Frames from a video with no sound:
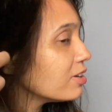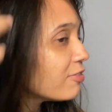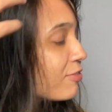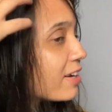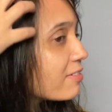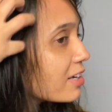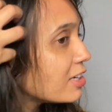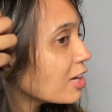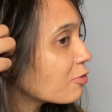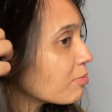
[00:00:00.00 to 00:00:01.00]
If I
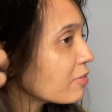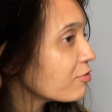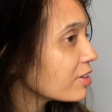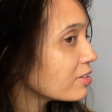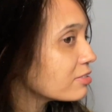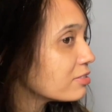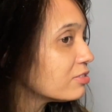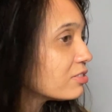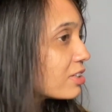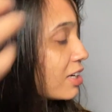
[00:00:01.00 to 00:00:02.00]
run down my
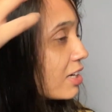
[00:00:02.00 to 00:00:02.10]
fingers,